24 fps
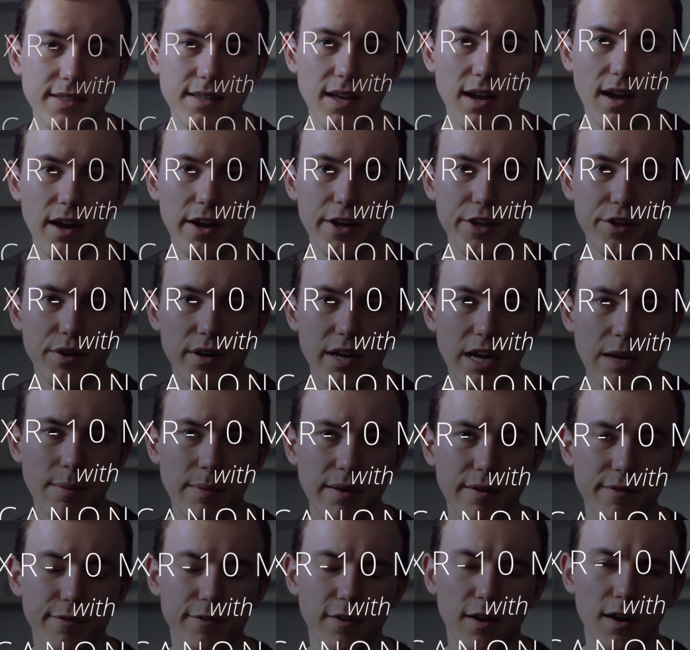the audio
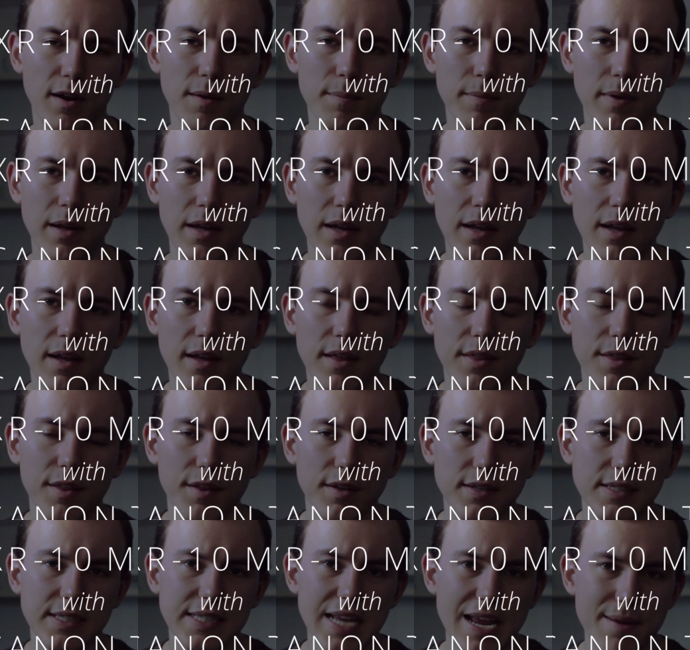coming from
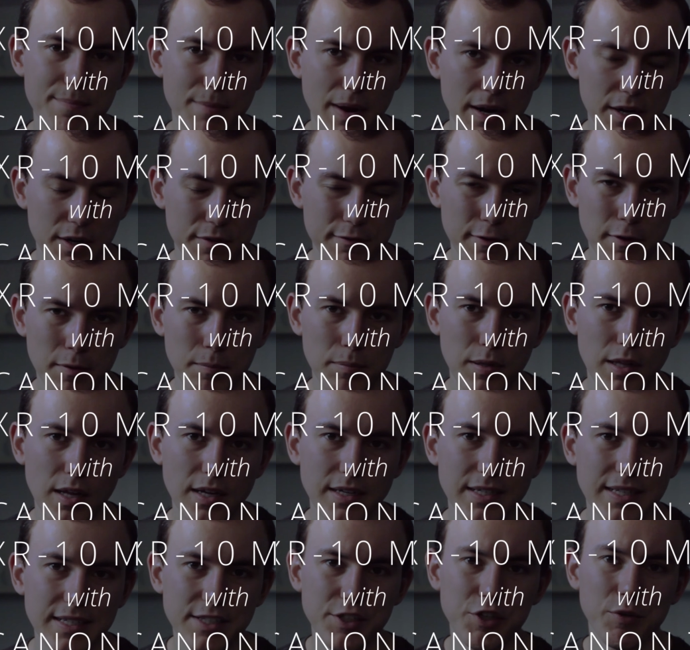the same microphone
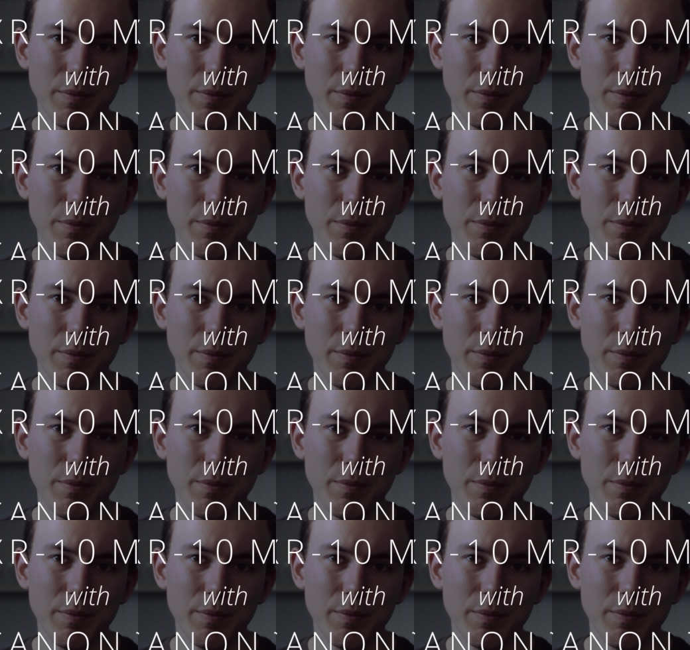plugged into